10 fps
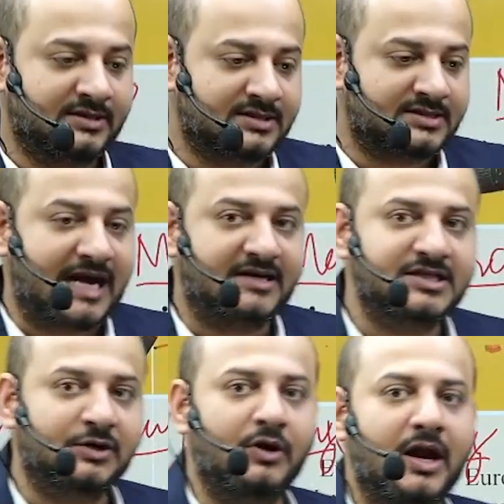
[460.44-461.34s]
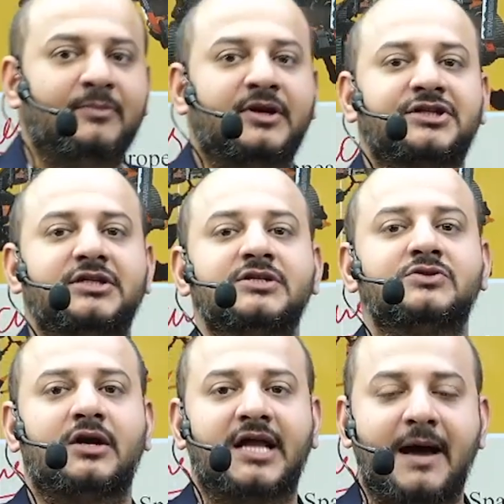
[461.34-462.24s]
strategic collaboration is
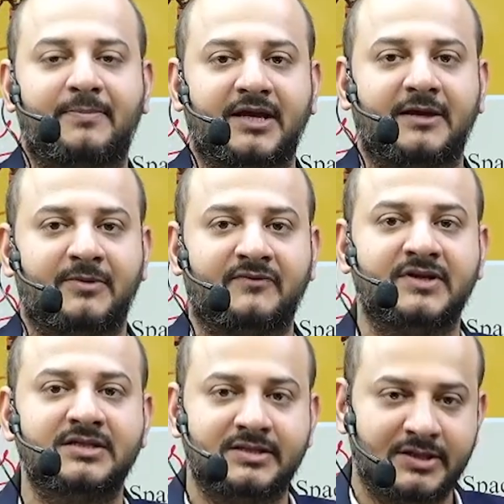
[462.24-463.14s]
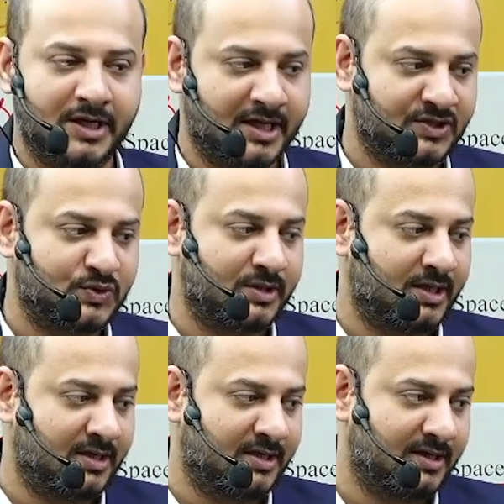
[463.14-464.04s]
not happening between
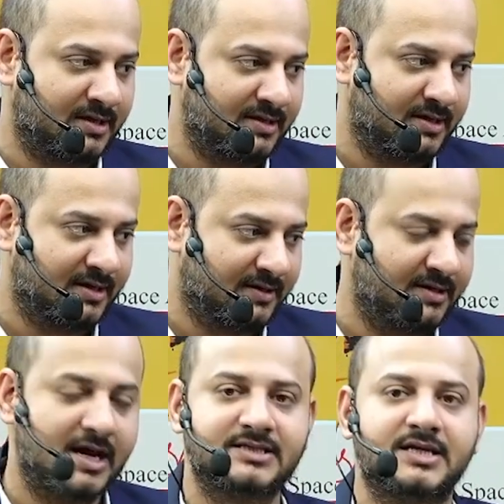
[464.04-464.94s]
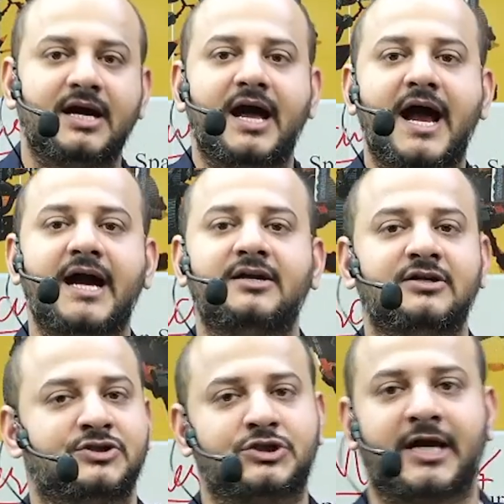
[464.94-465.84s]
NASA and
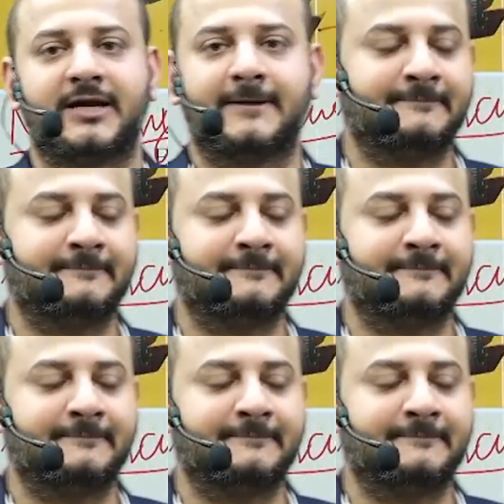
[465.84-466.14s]
China.